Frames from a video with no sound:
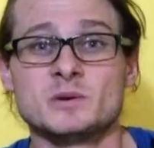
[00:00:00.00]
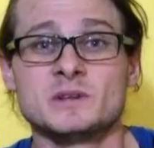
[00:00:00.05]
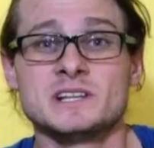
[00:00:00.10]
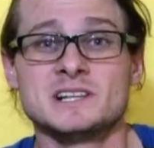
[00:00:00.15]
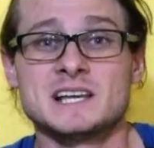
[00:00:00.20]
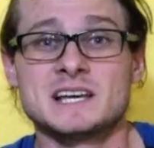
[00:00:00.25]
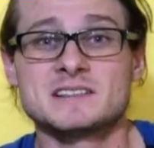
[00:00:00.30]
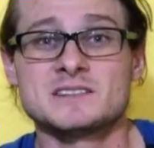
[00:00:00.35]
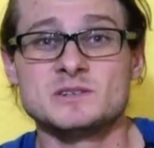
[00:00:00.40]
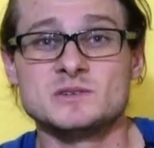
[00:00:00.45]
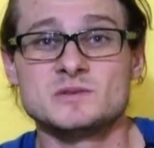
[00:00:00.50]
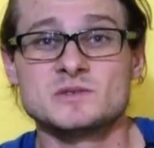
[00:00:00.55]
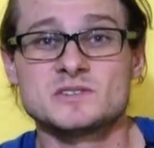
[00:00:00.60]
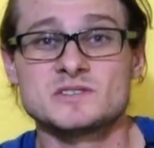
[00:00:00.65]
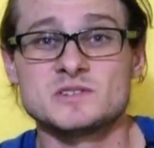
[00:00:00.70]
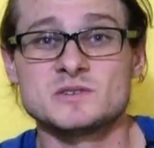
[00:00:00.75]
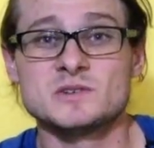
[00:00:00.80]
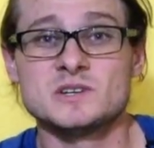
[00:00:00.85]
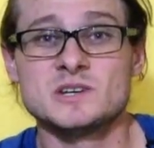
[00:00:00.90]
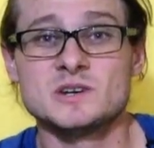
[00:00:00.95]
I really like the new
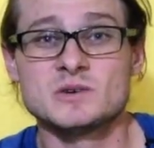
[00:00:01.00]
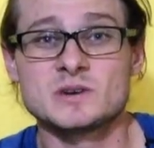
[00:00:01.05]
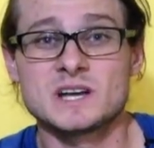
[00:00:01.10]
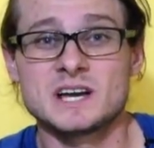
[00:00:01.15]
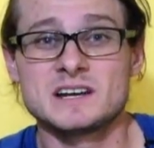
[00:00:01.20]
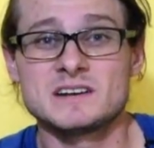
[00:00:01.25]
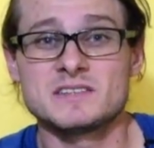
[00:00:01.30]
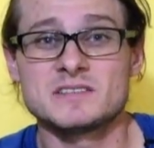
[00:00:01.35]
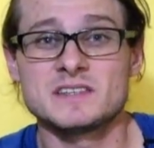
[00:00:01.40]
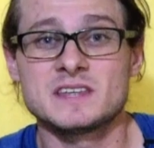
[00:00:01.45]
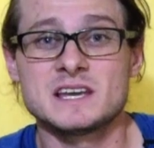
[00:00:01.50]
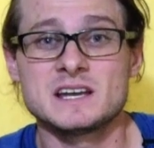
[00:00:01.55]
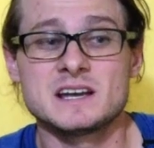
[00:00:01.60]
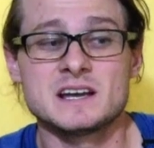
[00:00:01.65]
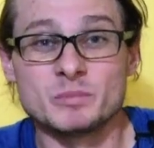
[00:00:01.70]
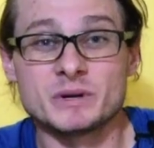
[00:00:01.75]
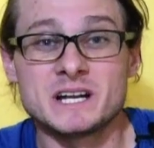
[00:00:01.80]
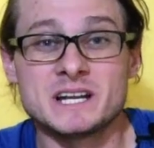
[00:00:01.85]
studio kind of thing.